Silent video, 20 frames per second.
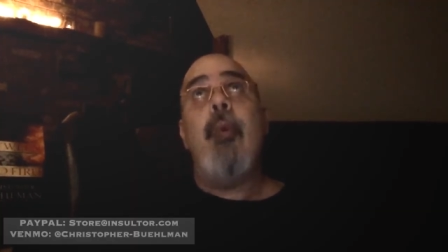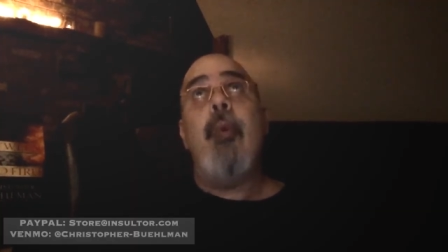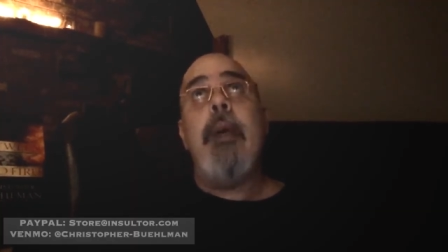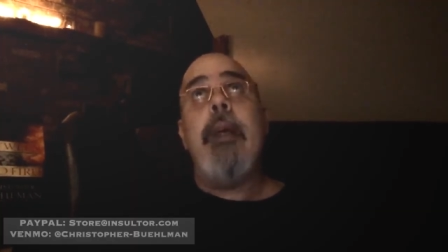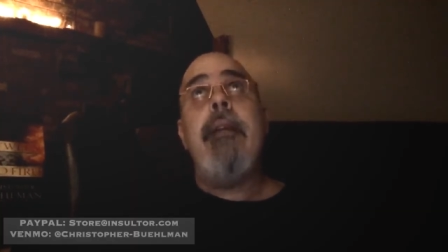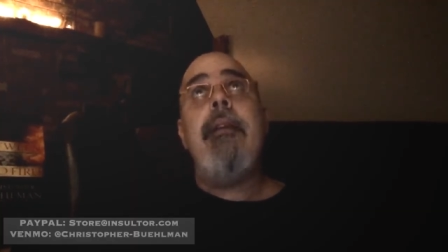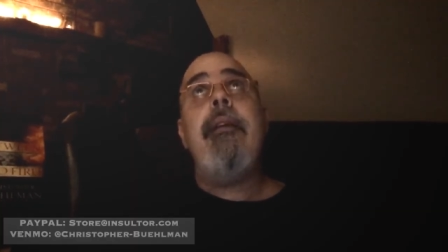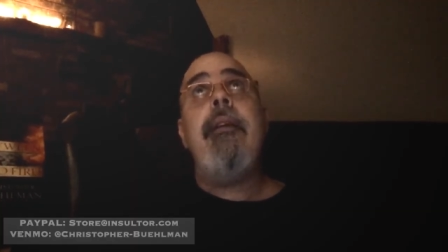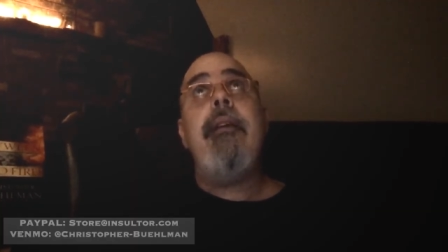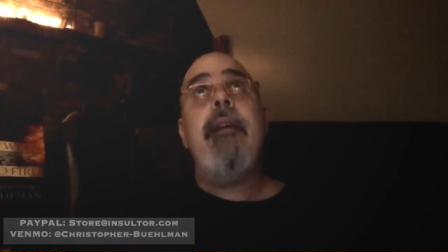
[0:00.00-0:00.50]

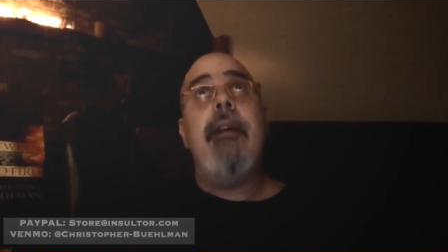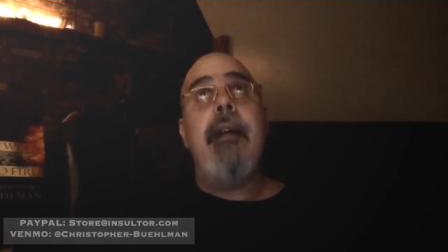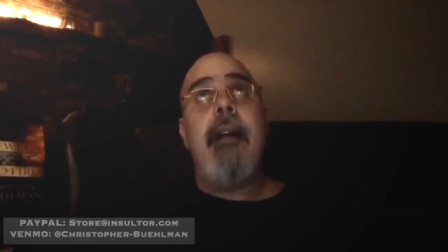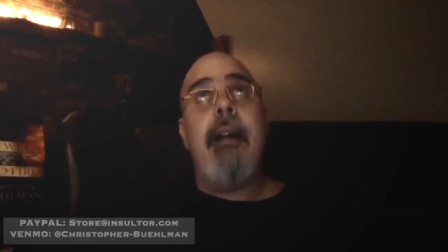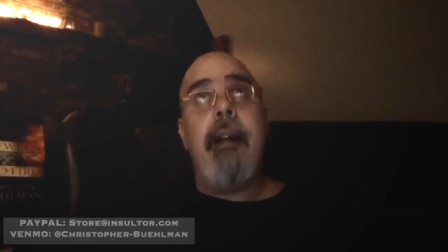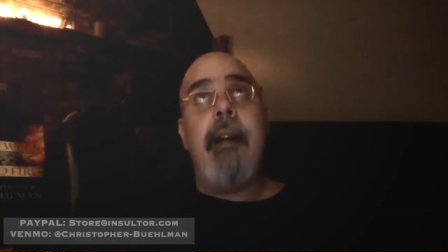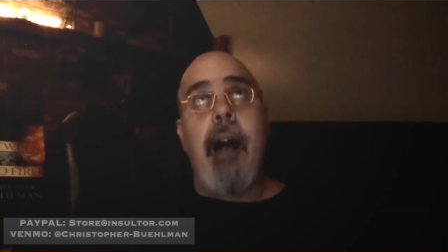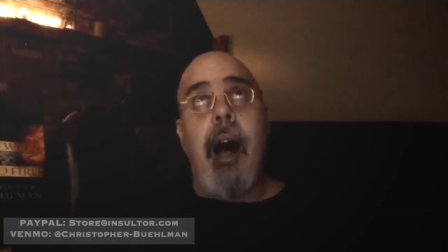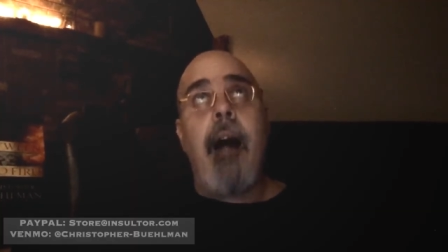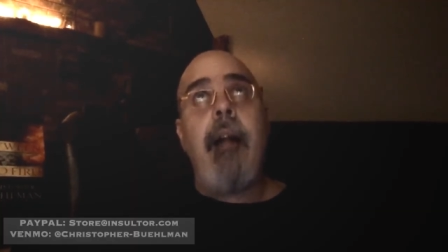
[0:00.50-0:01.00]
win
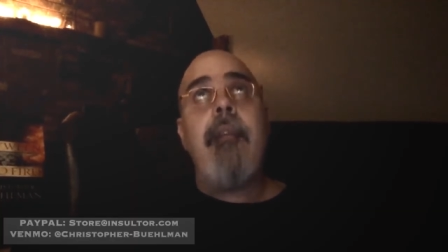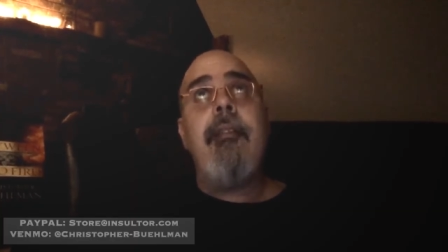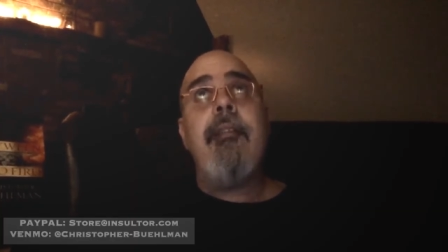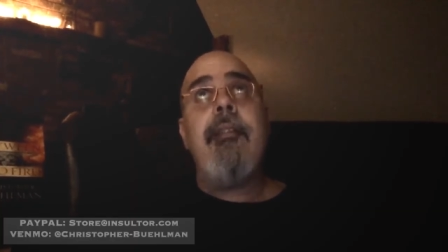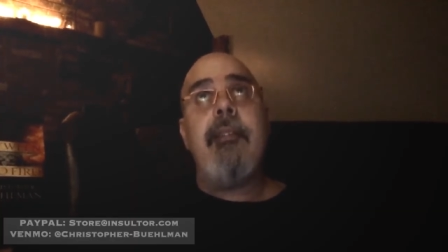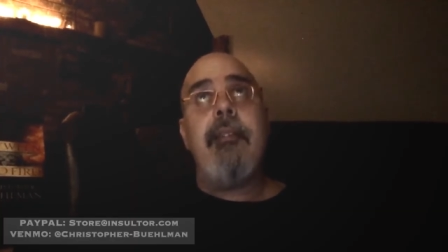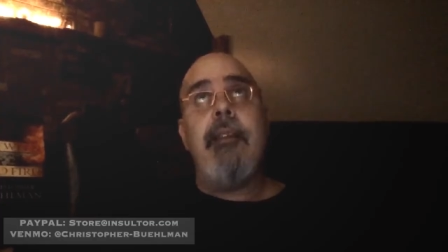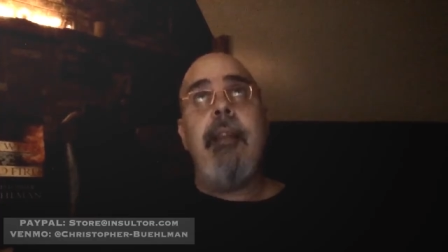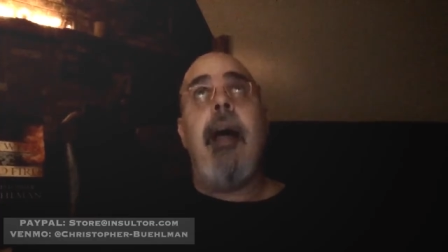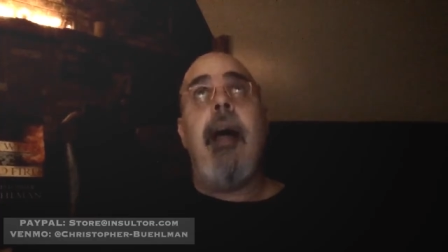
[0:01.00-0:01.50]

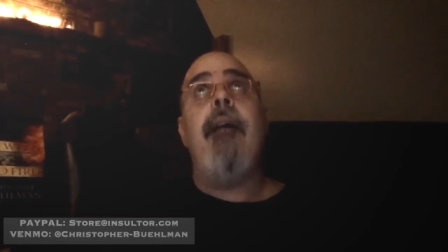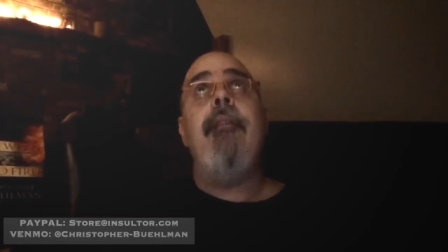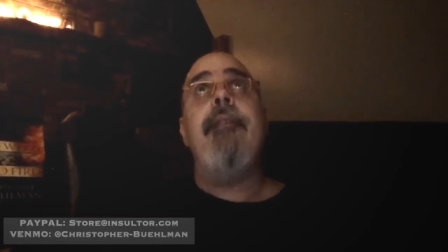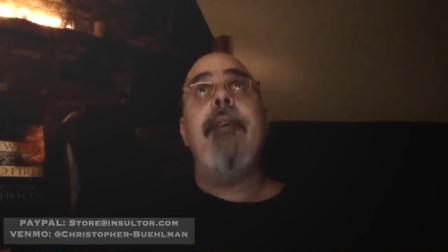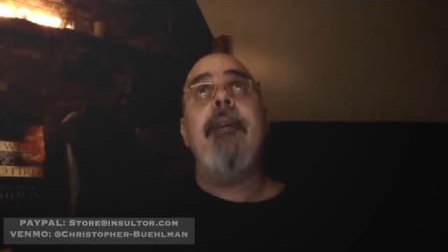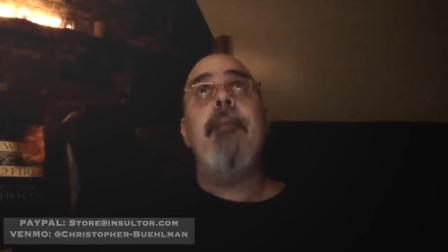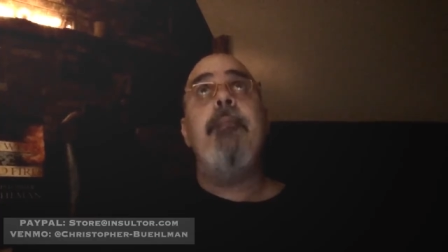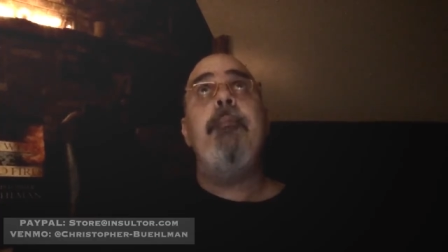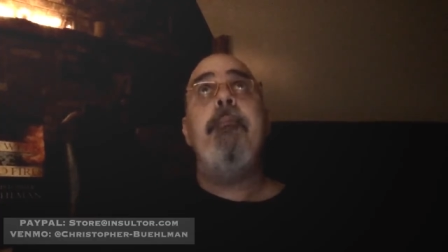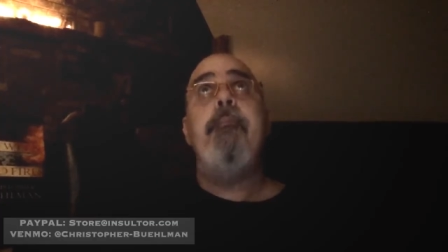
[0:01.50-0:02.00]
God's love
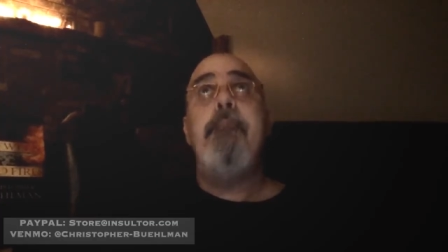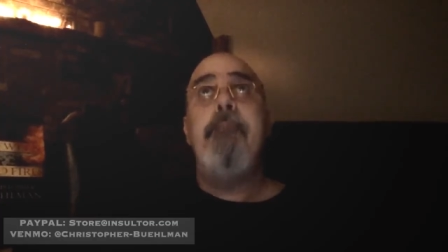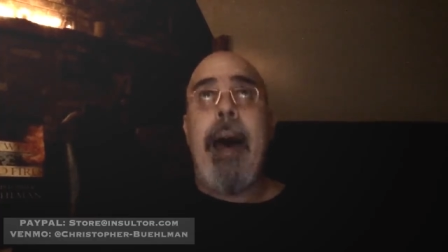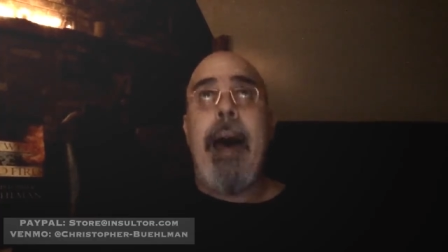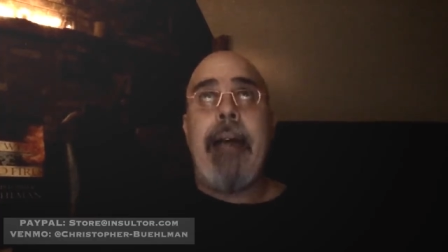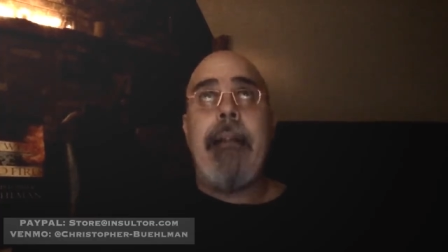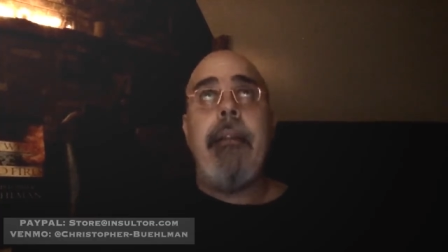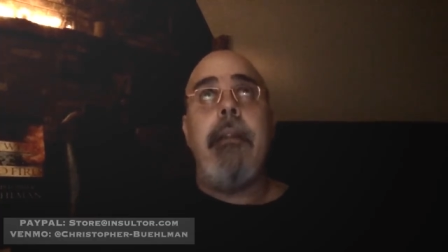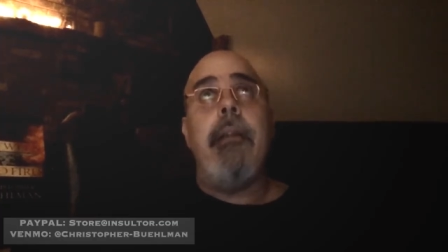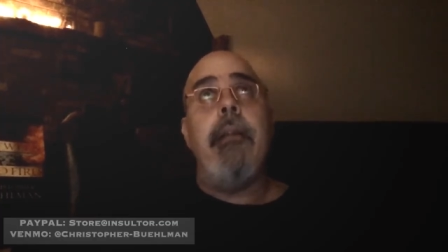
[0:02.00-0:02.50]
in
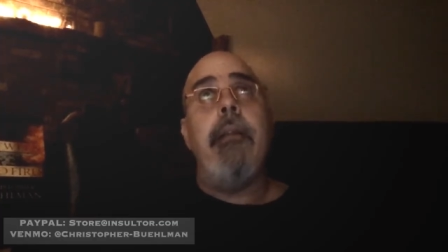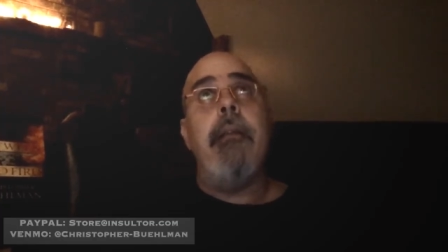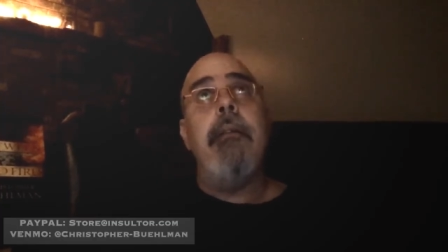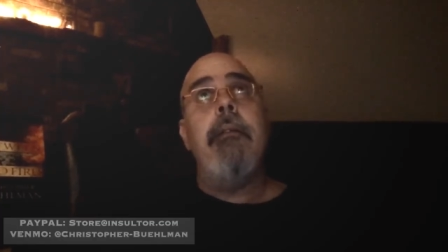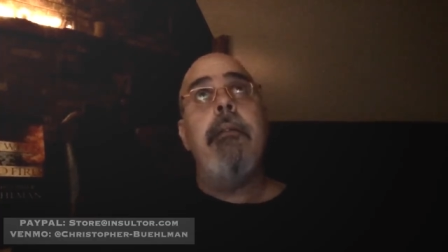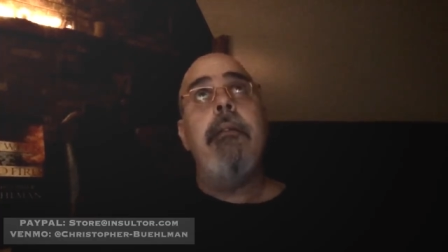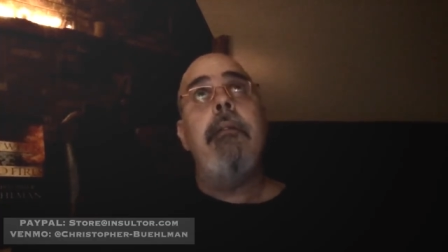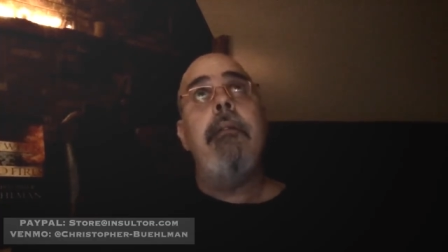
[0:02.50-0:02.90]
battle."